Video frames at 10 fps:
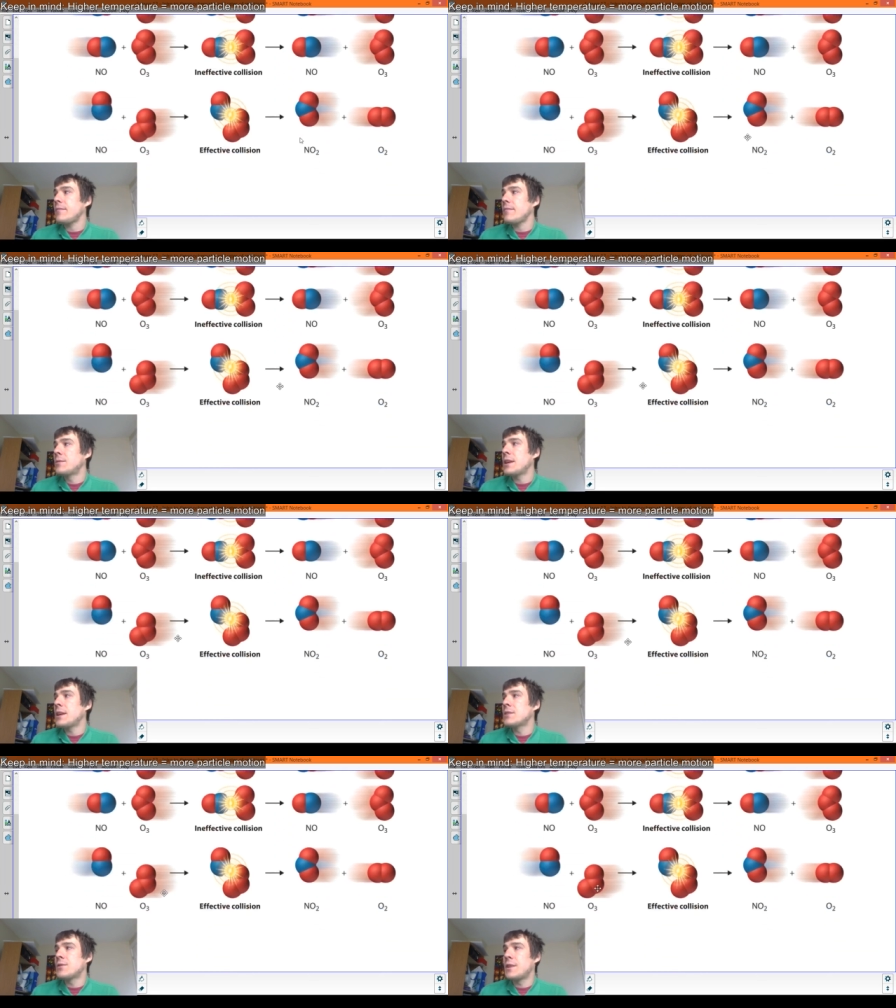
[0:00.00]

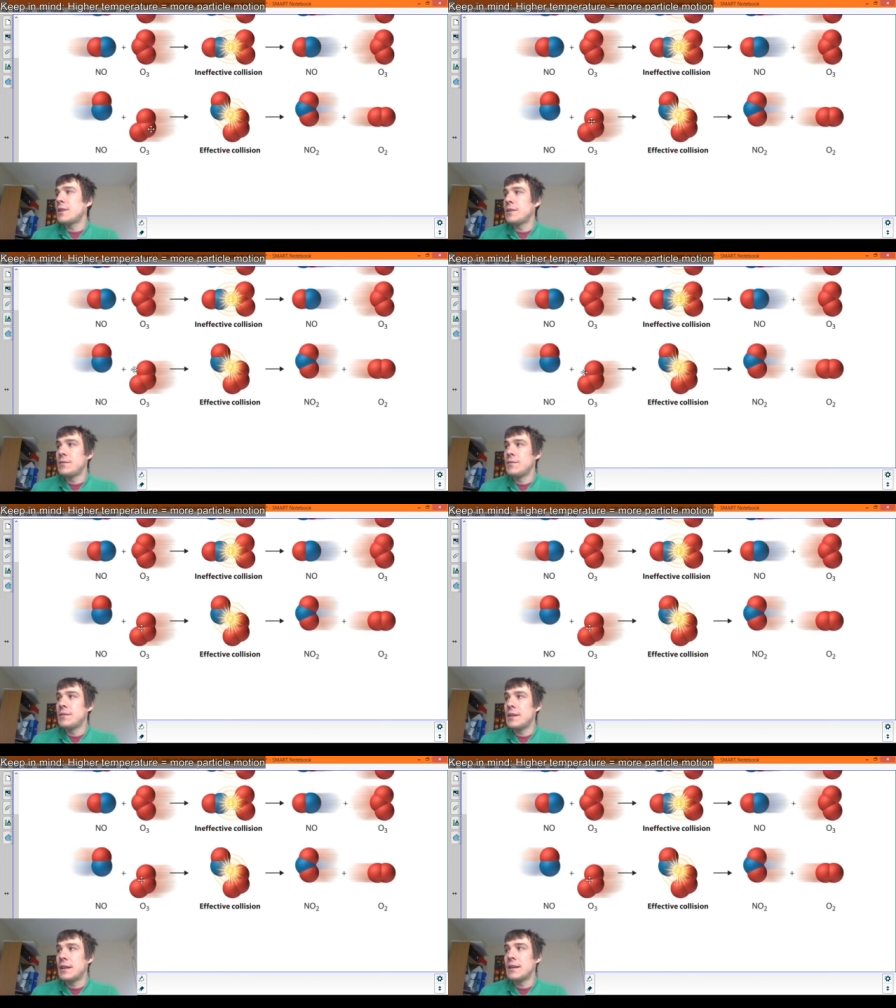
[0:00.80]
reaction we're trying to do,
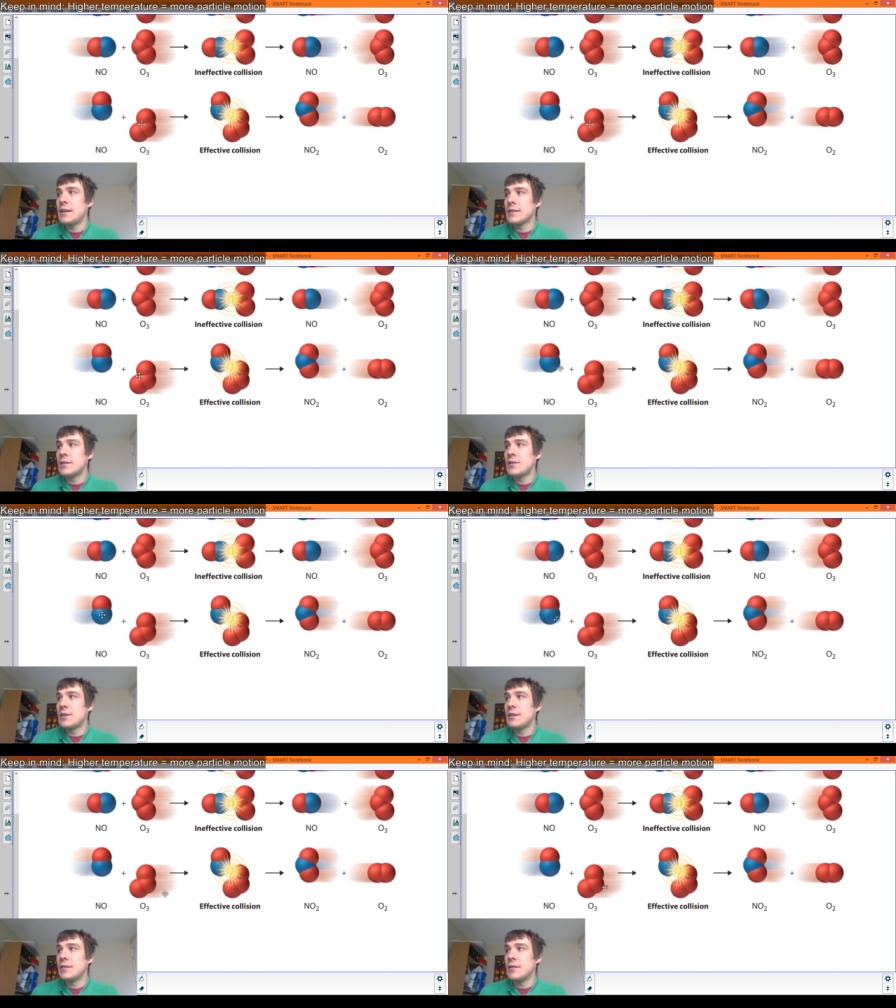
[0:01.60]

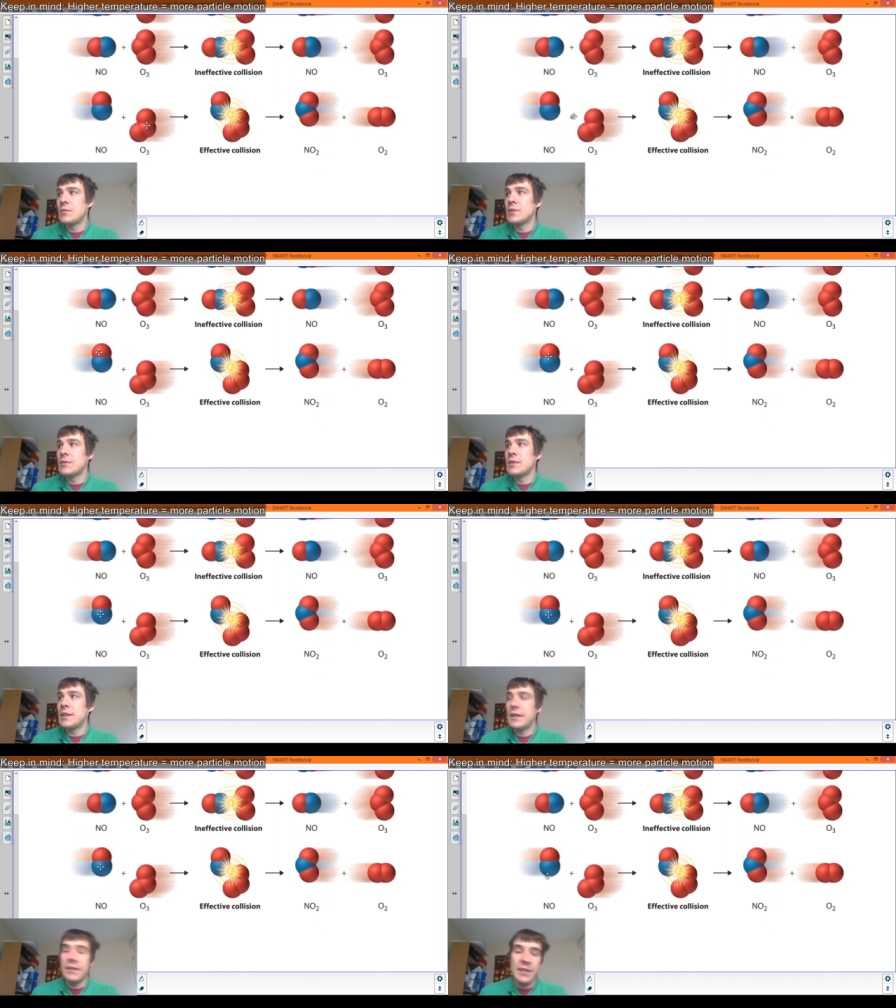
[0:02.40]
oxygen, ozone,
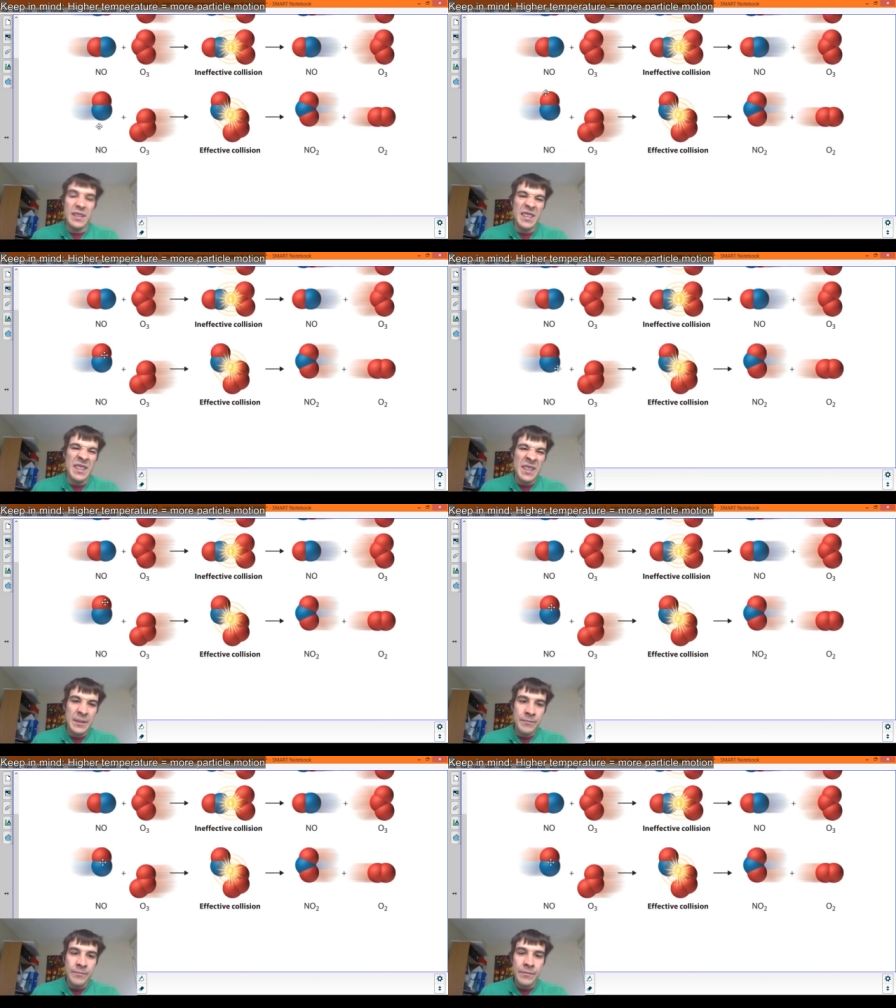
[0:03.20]
and
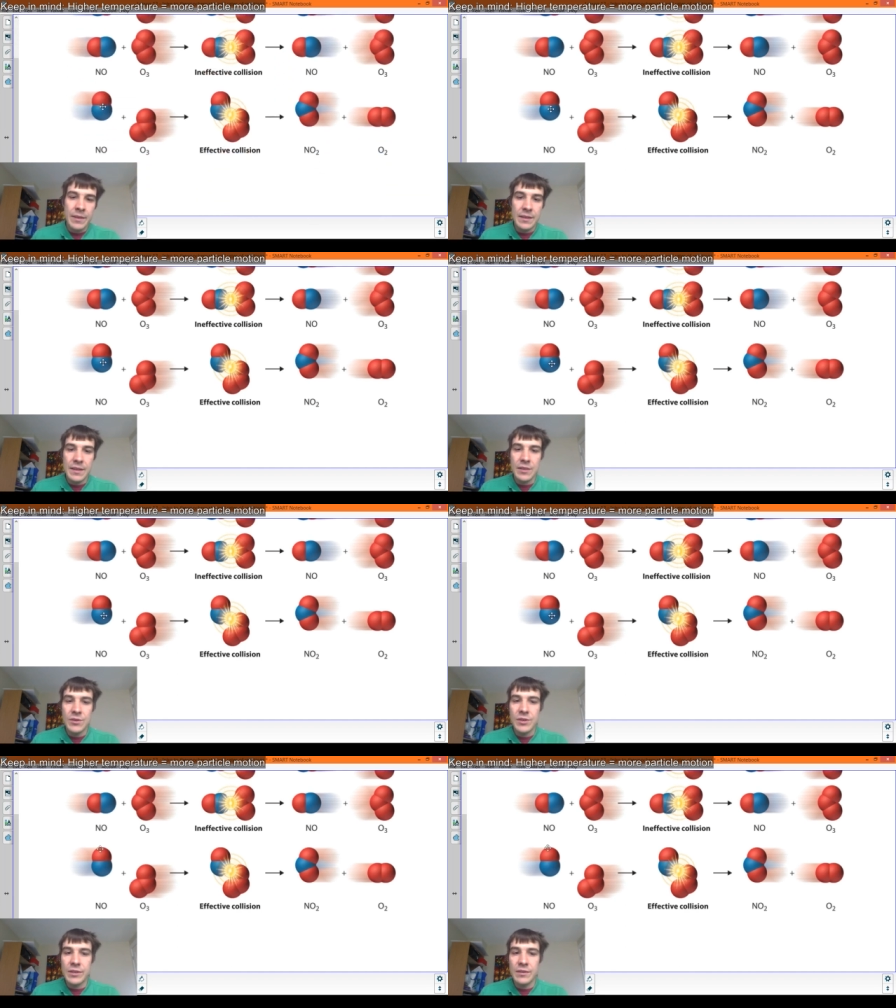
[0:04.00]

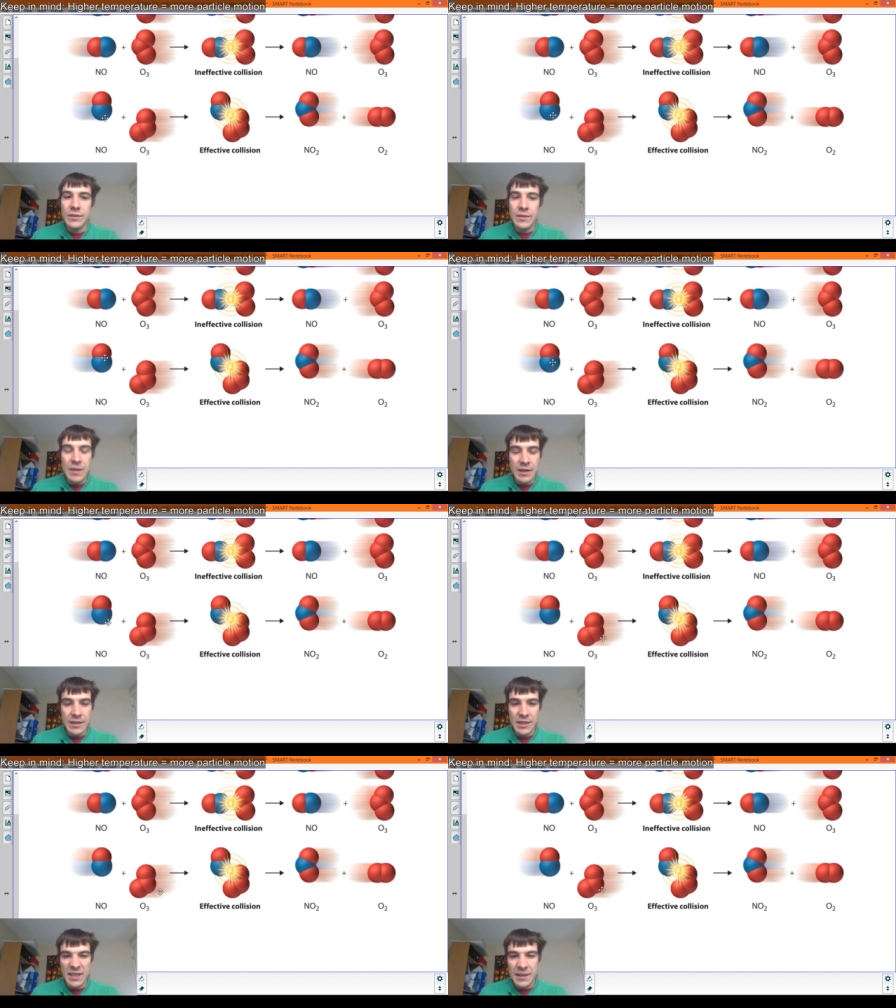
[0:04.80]
nitrogen
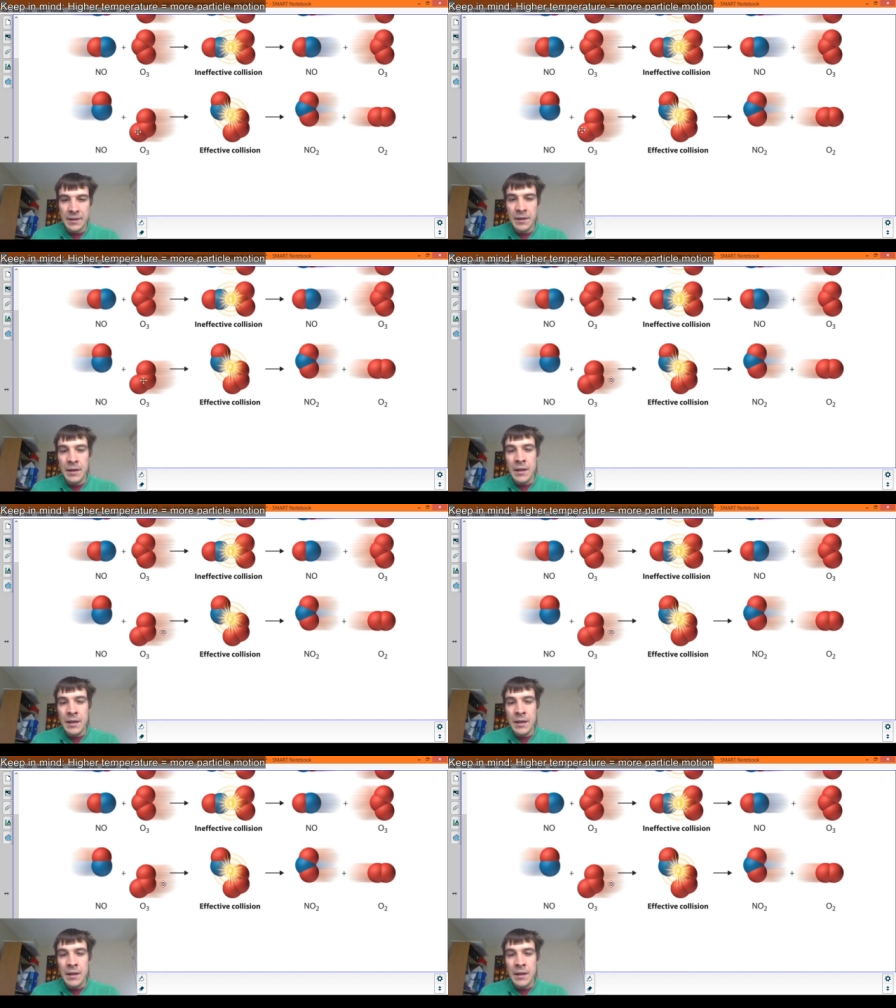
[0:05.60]
oxide here.